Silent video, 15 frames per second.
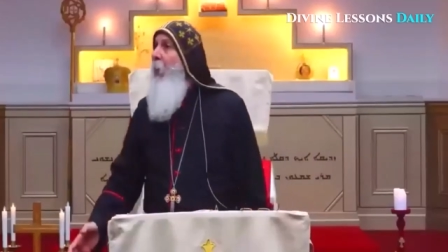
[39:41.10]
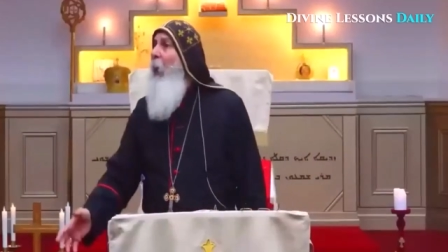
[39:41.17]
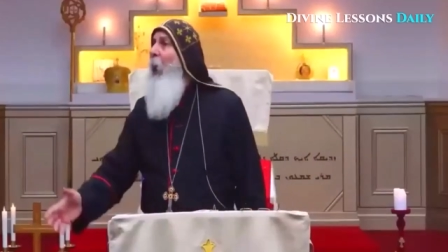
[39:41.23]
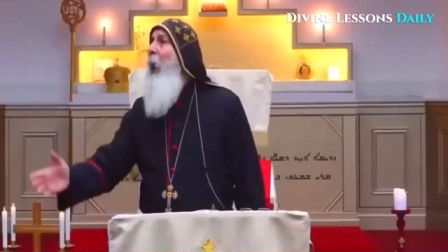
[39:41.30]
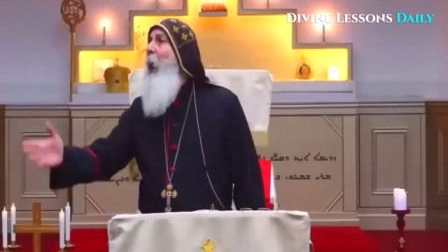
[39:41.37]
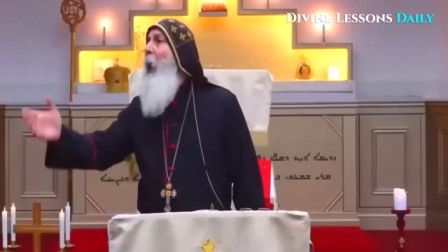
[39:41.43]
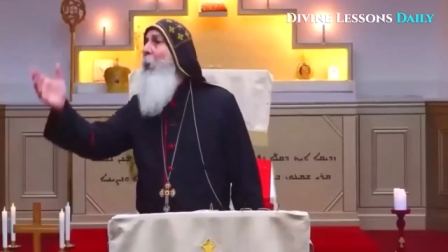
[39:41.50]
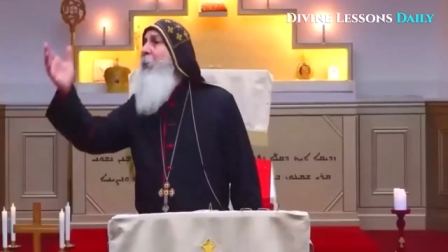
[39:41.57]

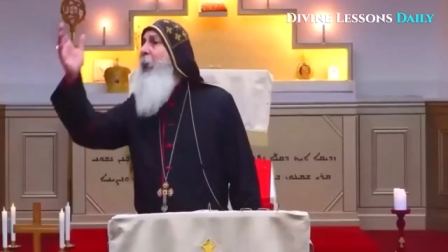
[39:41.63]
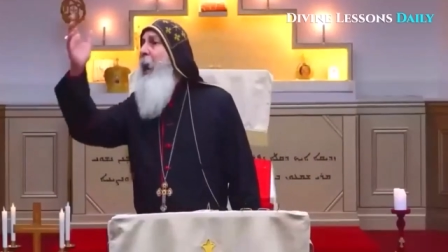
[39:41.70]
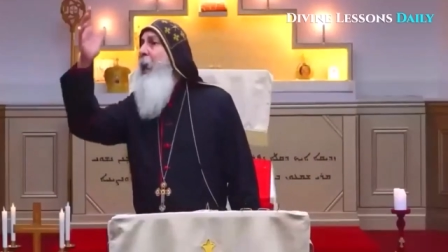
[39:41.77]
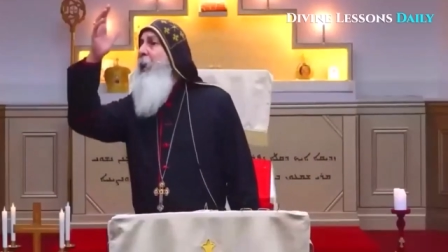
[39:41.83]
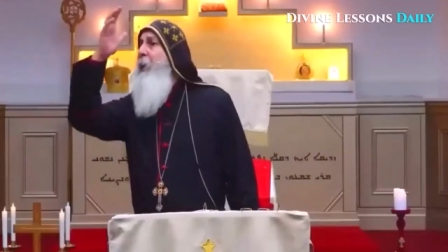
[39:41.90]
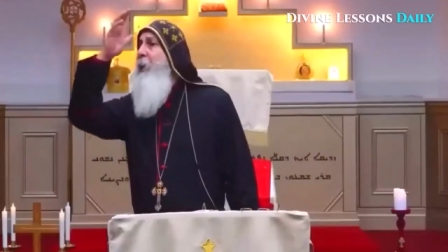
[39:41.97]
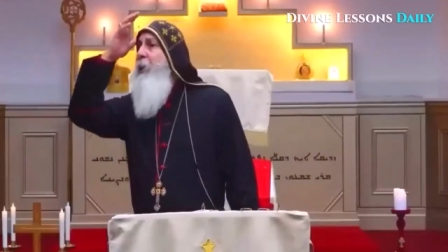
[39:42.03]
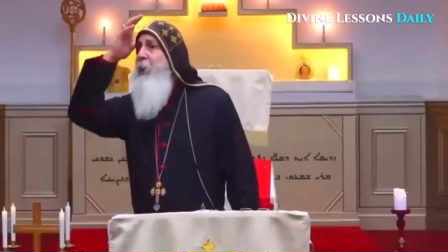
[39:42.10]
Oh,
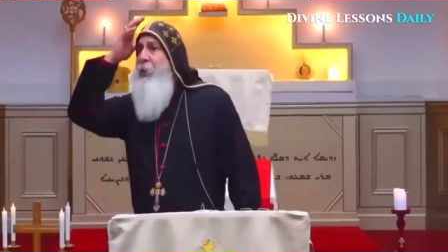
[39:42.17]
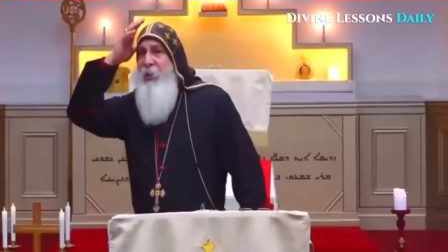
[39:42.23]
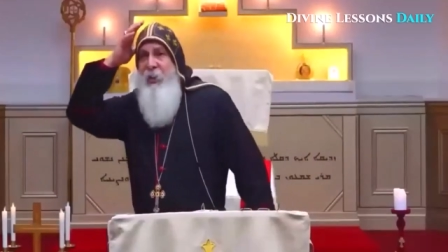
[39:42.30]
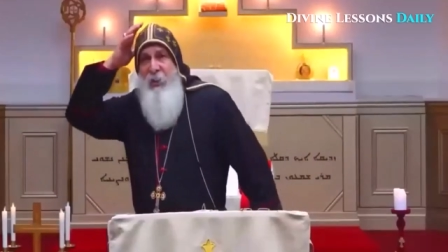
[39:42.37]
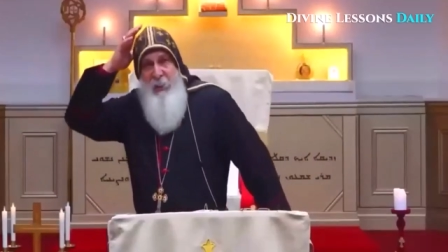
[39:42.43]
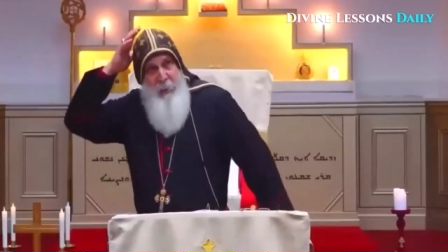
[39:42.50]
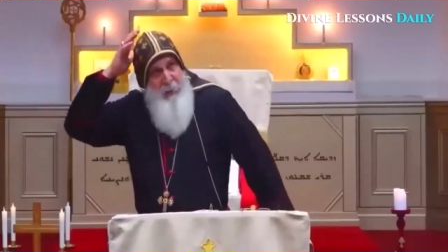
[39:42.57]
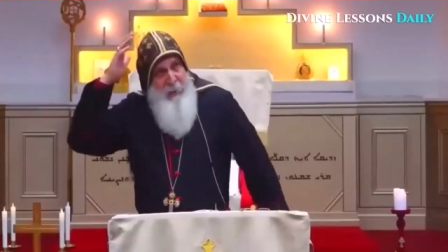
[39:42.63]
they
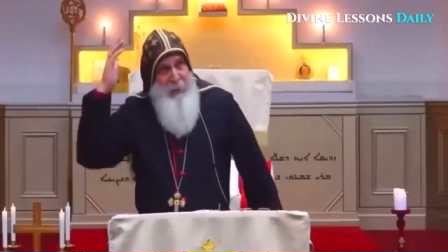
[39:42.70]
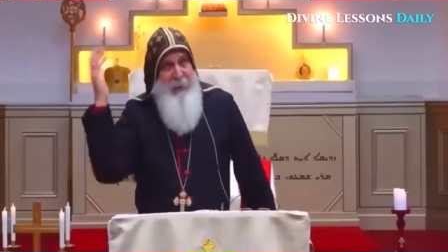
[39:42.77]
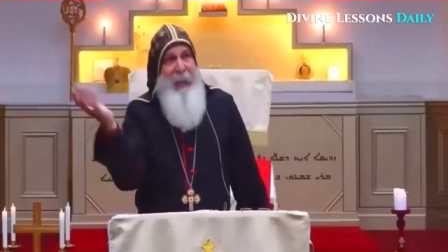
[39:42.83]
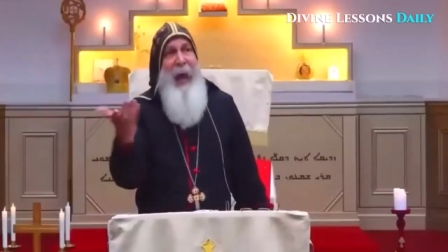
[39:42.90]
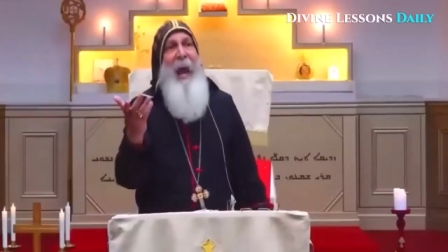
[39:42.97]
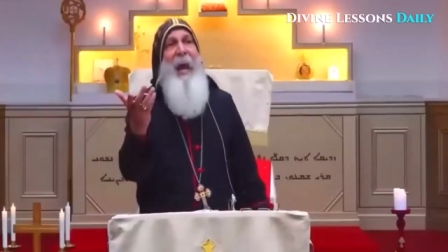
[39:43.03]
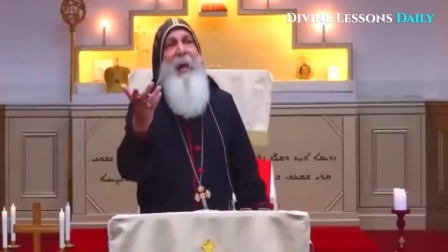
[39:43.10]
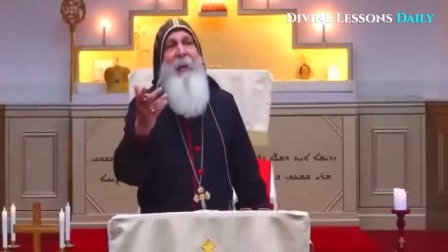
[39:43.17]

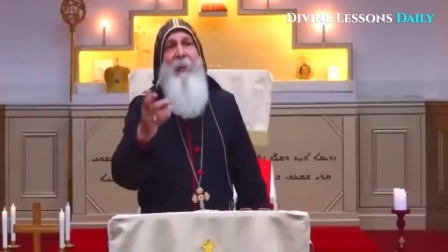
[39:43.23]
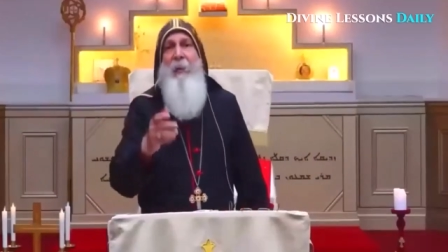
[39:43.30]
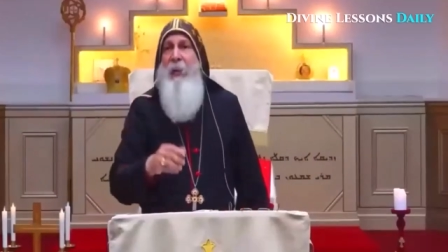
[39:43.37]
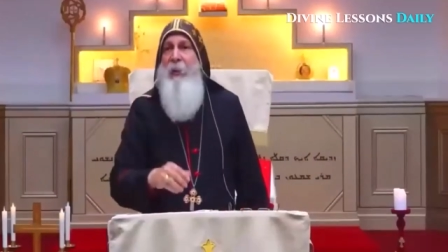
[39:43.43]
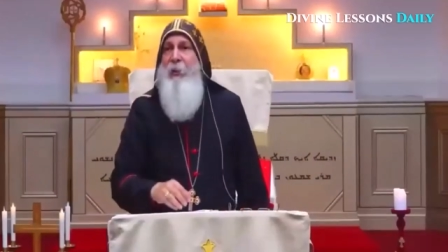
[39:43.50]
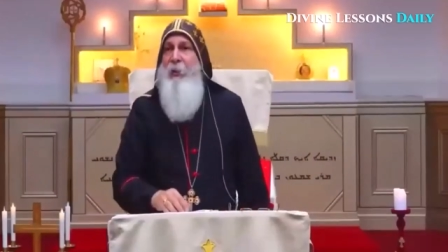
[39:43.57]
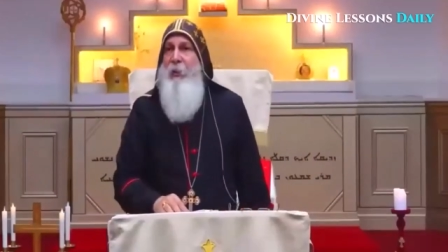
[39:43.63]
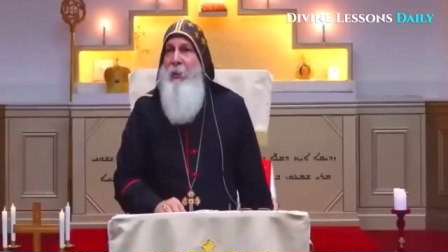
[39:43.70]
slain
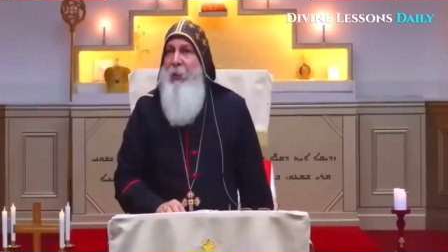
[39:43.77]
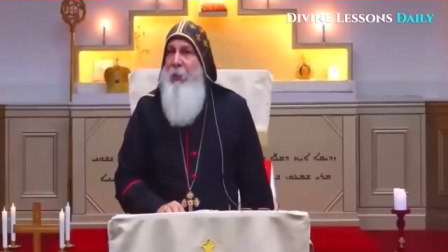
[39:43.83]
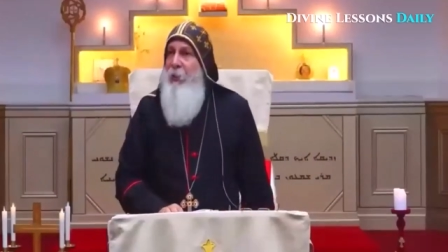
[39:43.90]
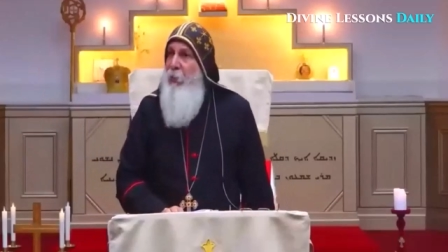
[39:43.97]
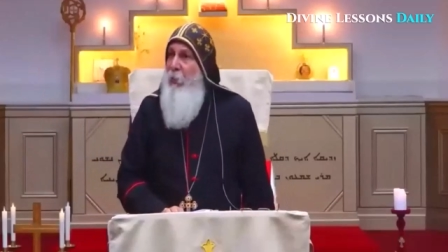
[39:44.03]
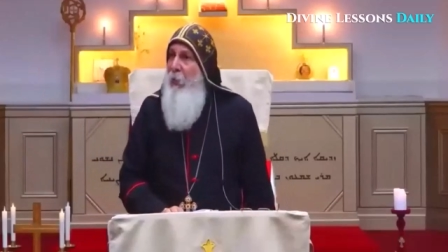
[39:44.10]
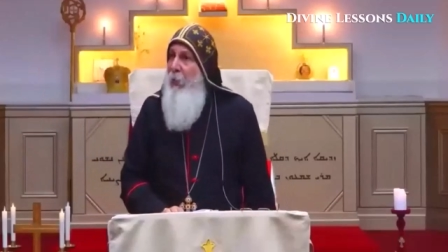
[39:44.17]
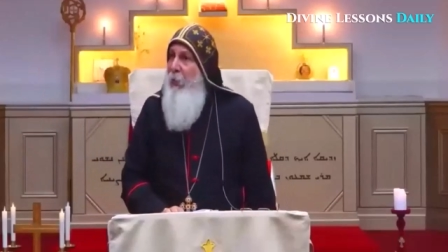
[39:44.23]
this,
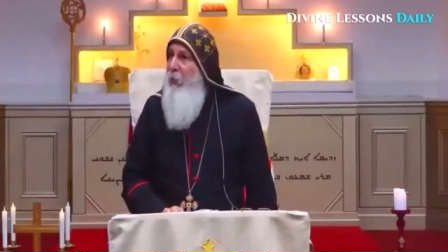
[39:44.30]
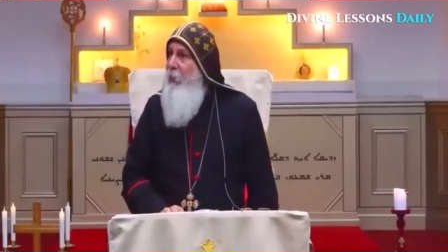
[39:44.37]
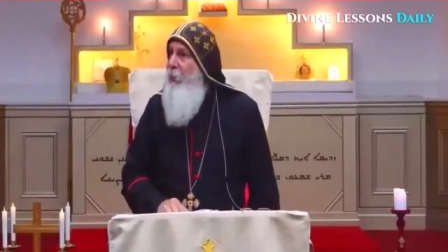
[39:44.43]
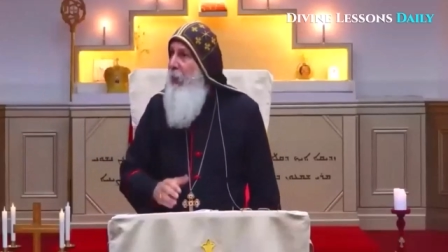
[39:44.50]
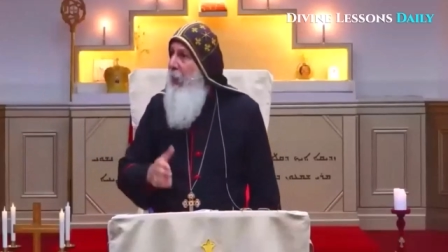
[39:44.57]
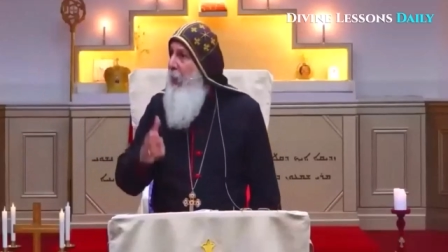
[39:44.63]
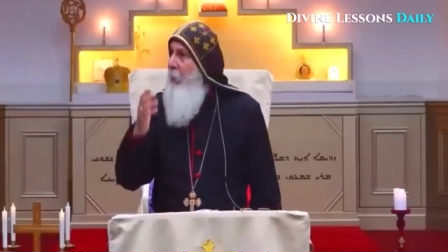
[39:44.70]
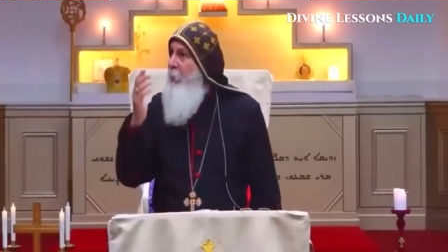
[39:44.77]
this,
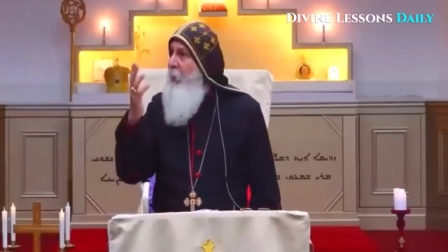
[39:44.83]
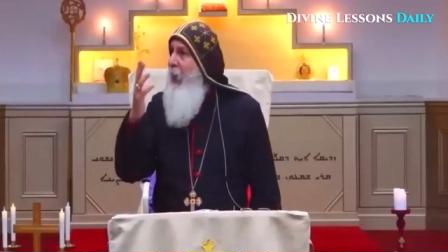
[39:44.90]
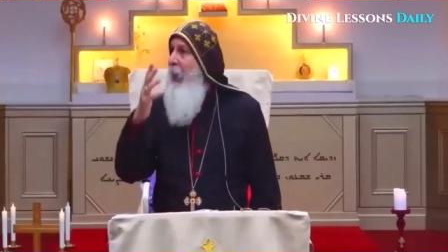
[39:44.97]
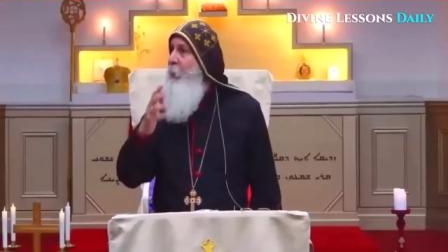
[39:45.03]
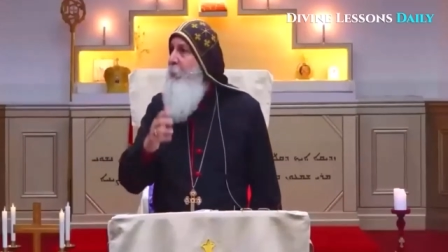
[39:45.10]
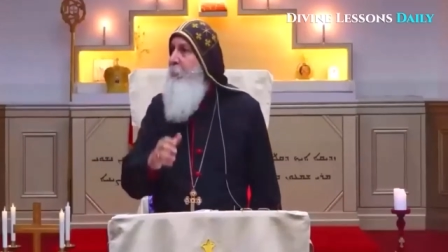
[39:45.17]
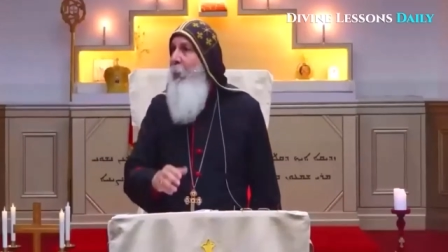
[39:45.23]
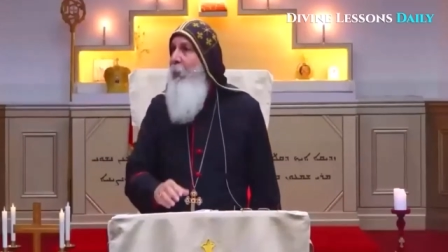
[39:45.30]
this uh,
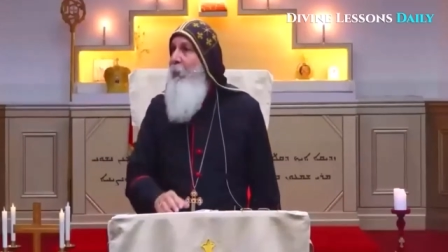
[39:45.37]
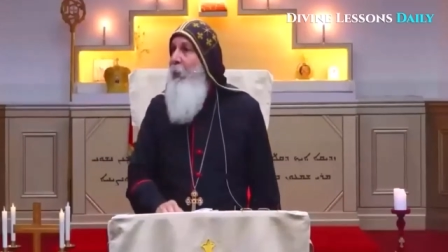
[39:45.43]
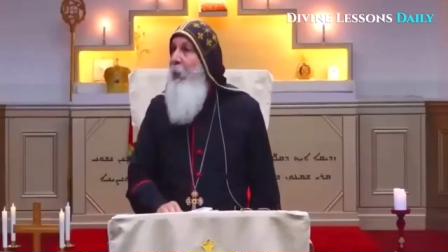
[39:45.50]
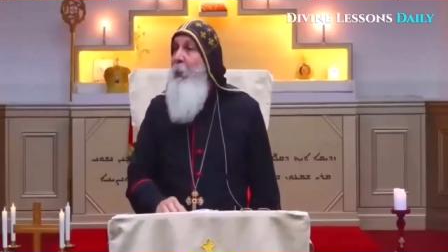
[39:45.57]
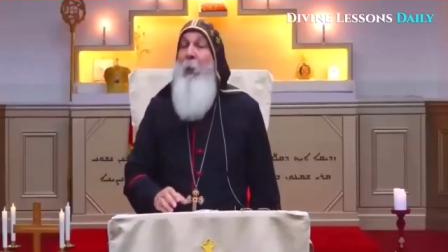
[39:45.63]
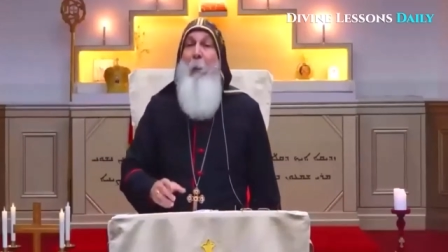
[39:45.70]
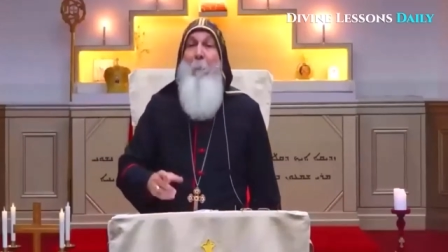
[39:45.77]
judge, poor thing.